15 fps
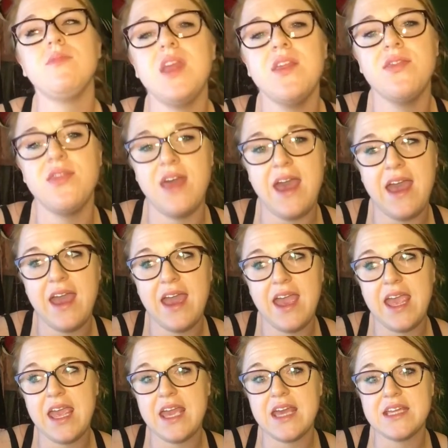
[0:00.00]

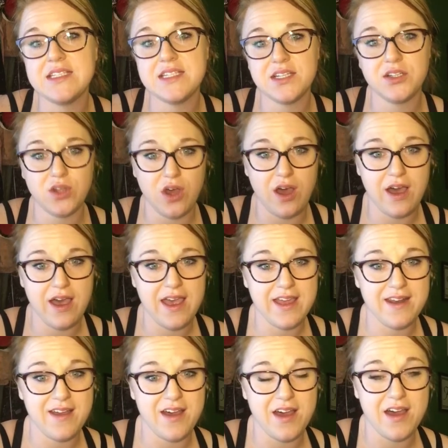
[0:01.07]
they did a lot
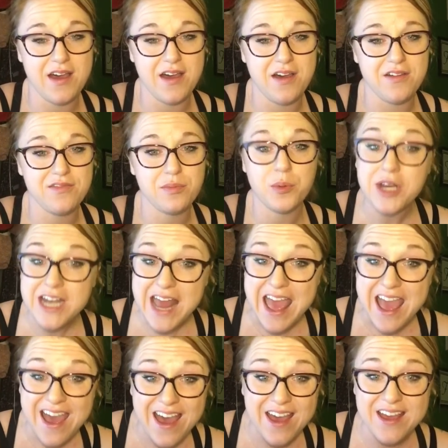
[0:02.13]
of print
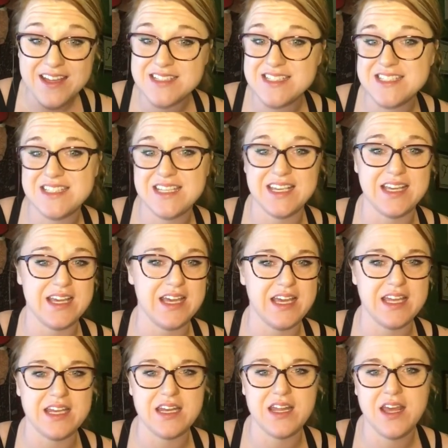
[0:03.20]
ads
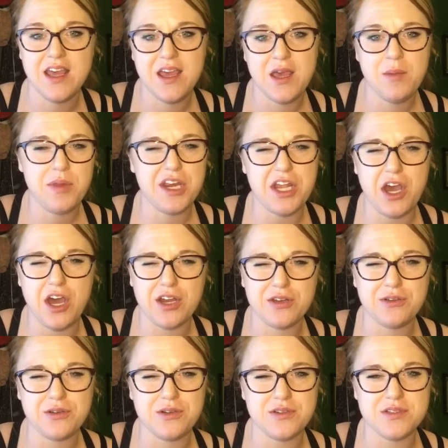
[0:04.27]
and
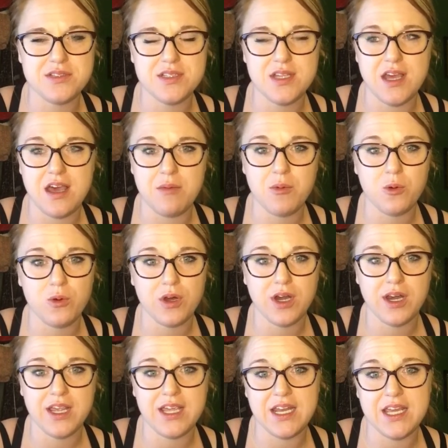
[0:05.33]
periodicals or
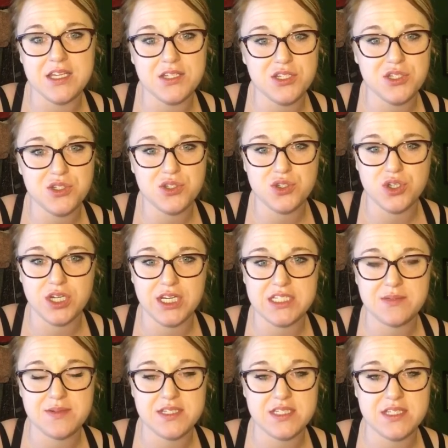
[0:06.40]
in industry
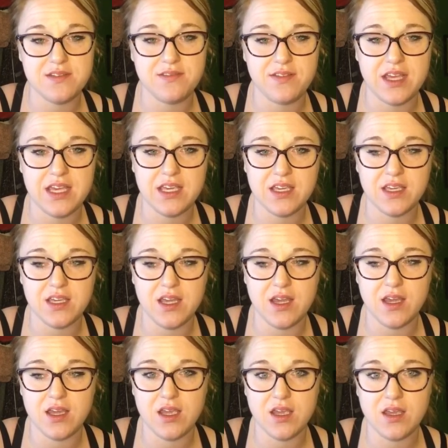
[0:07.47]
specific
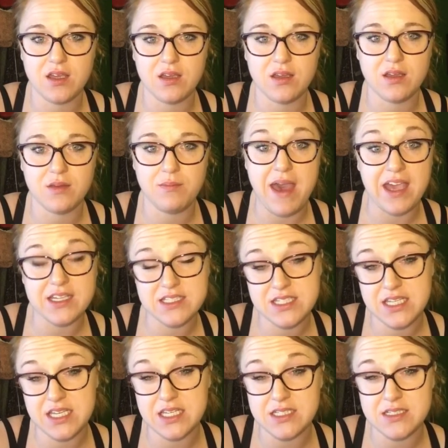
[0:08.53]

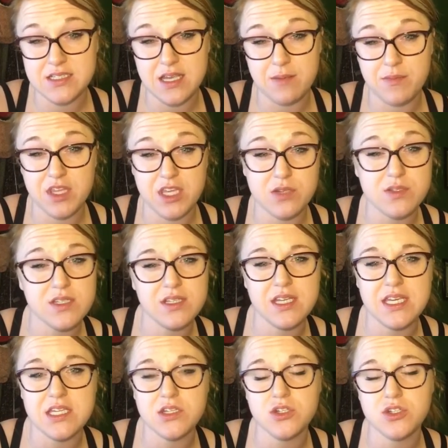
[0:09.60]
magazines. The utility
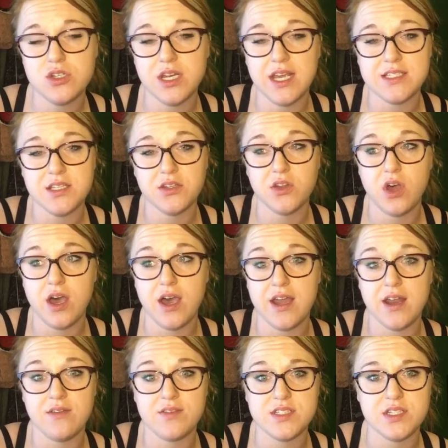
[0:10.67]
industry has a lot
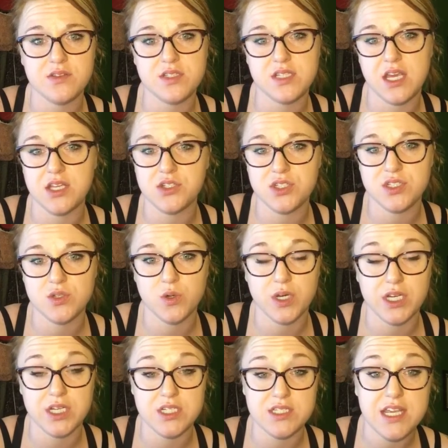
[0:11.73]
of associations and
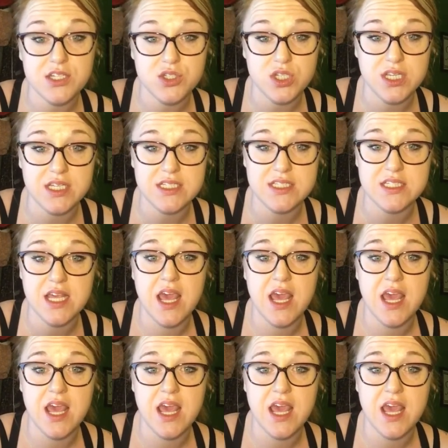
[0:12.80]
organizations